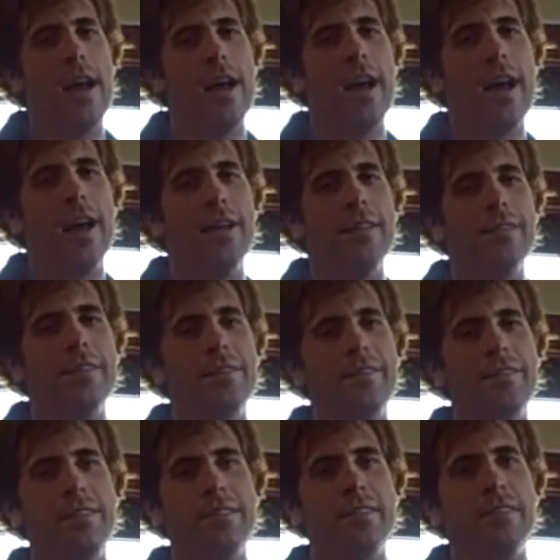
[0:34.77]
And
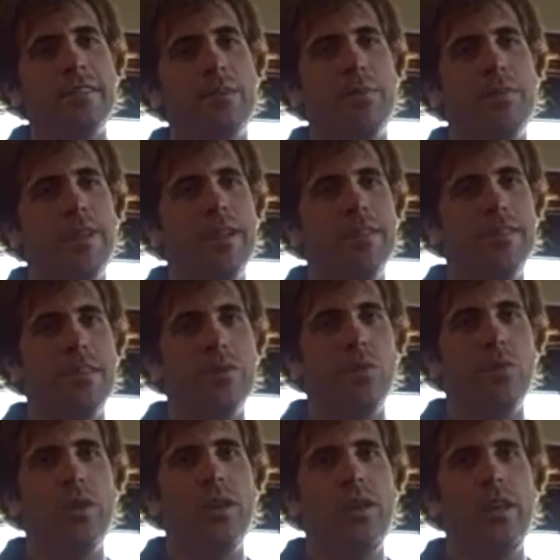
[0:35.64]
this is a blend
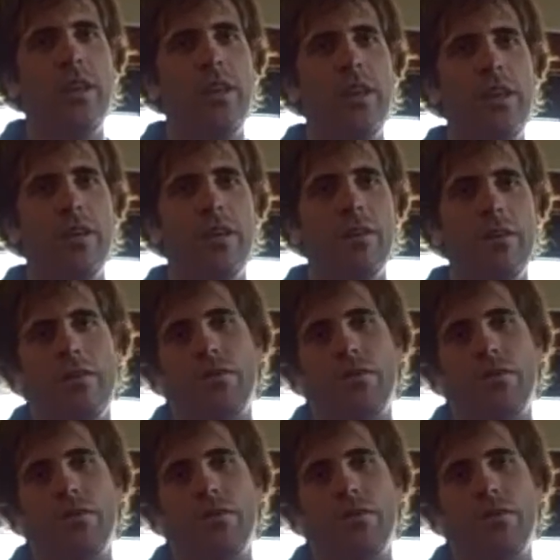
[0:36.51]
that we